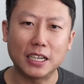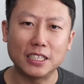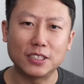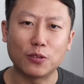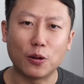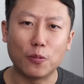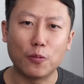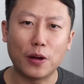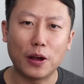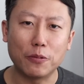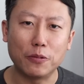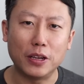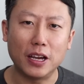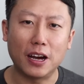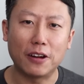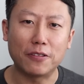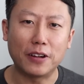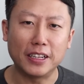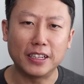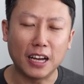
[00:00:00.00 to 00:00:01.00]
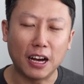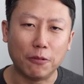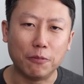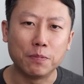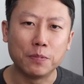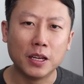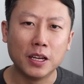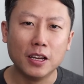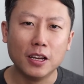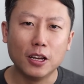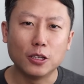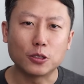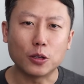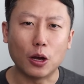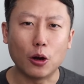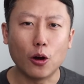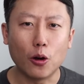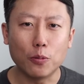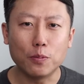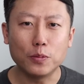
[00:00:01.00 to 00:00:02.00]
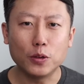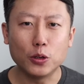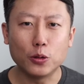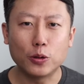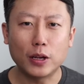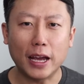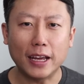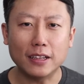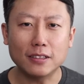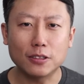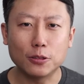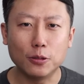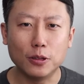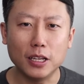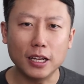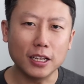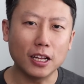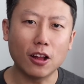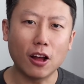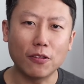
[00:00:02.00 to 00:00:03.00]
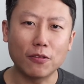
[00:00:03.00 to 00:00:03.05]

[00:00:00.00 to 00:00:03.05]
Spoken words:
from where we are right now. So I hope you get to learn a lot